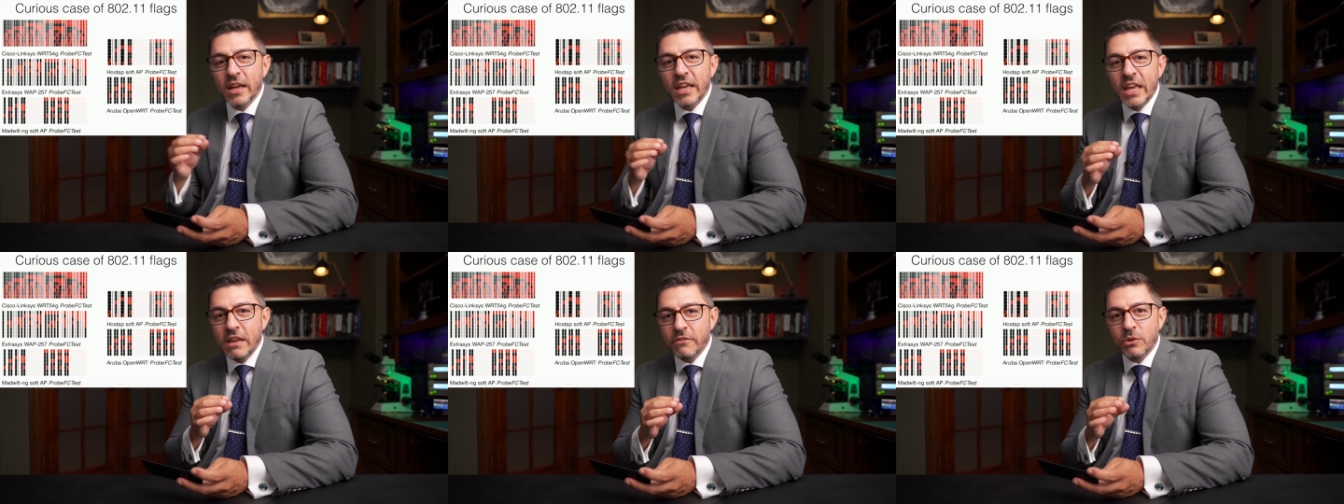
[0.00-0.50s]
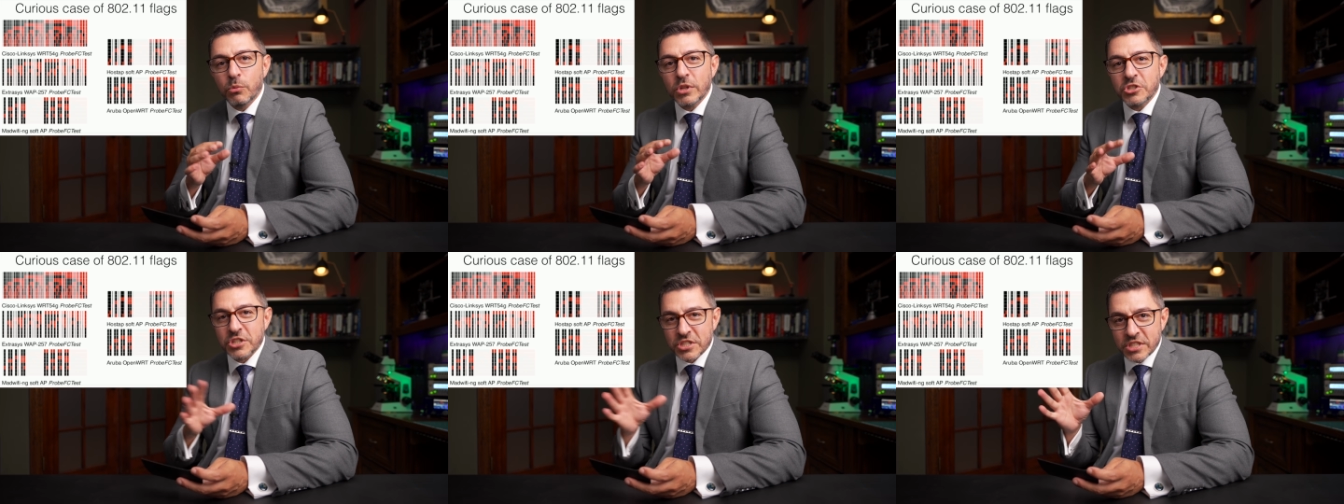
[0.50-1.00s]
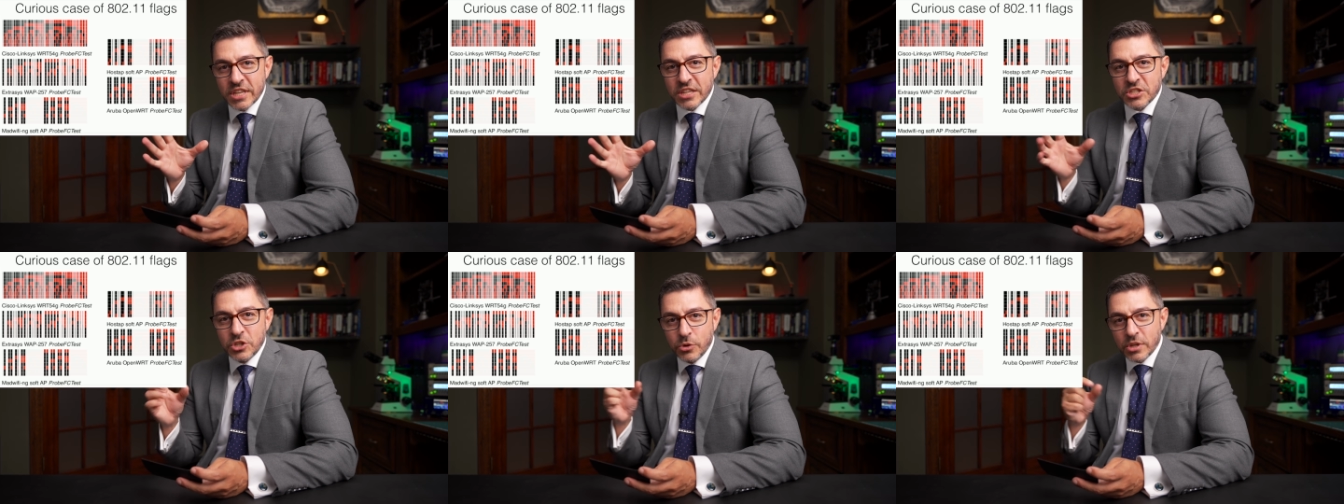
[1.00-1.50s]
even with just
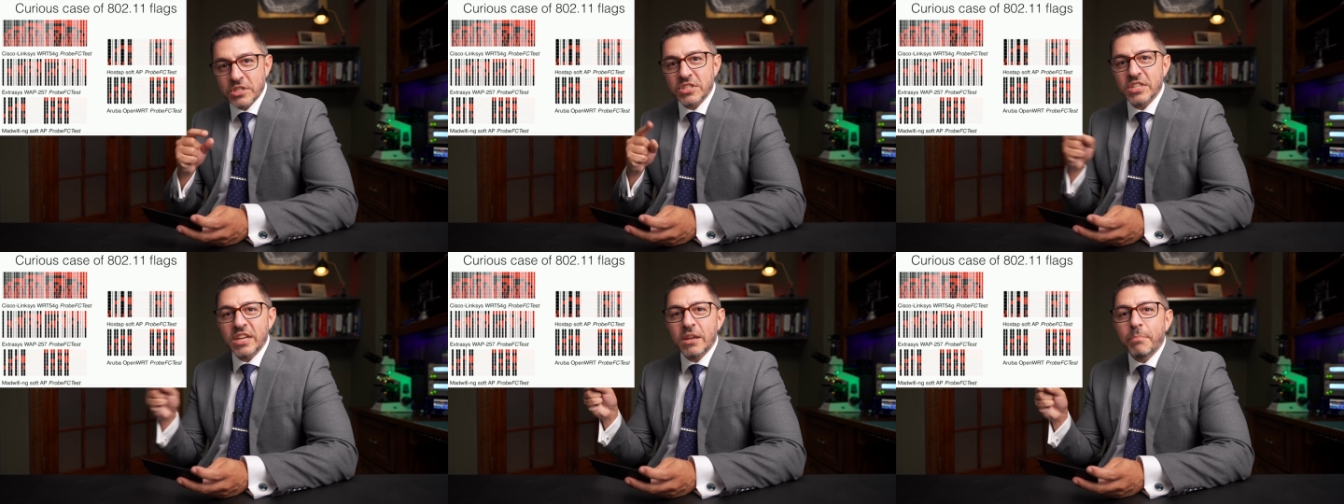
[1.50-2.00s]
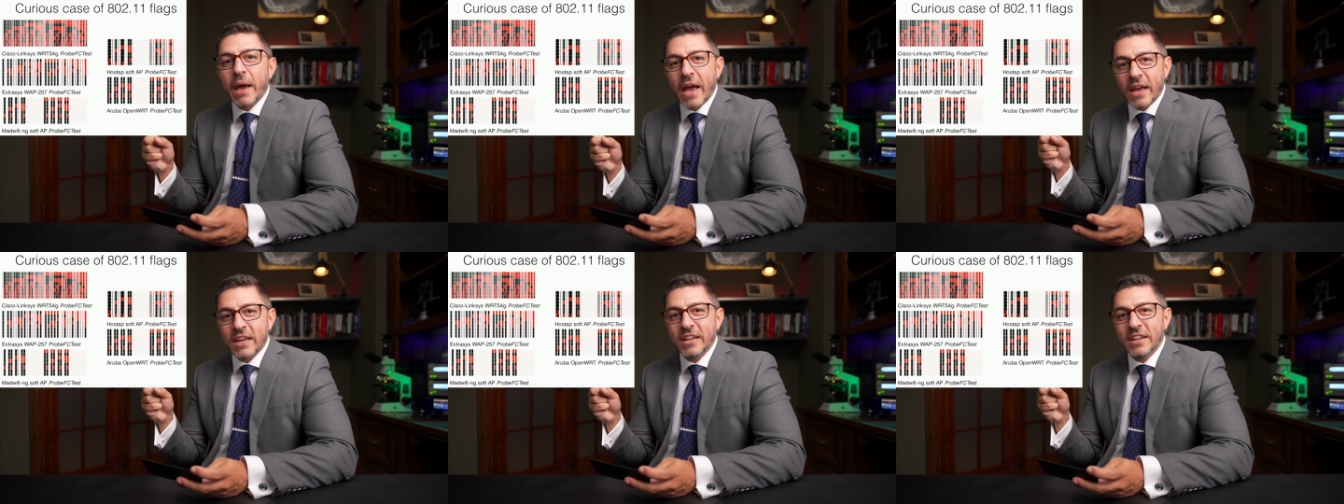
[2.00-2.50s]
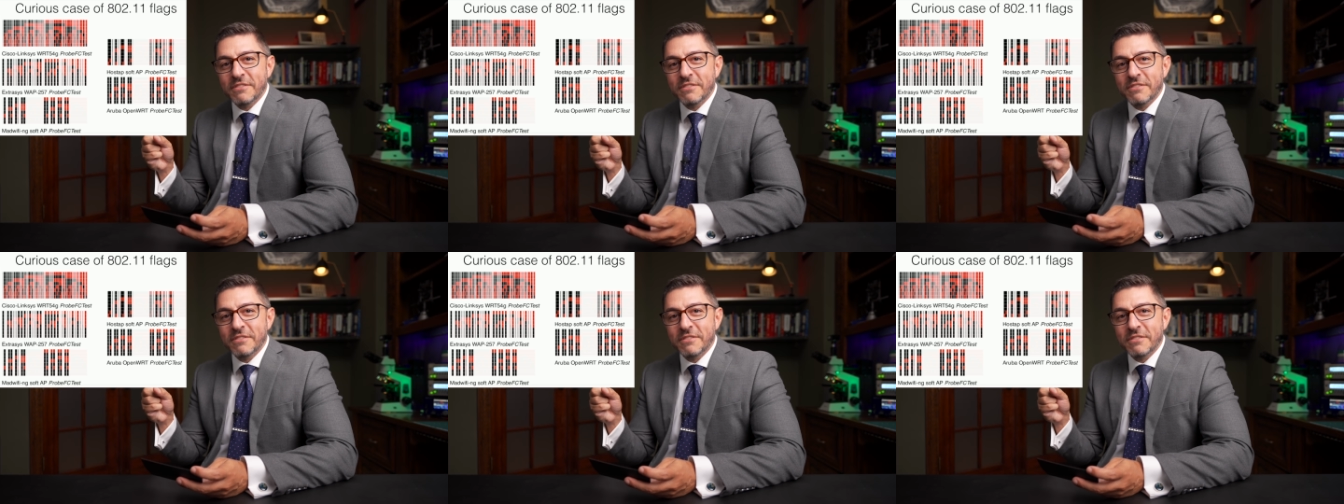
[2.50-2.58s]
this, you could send a packet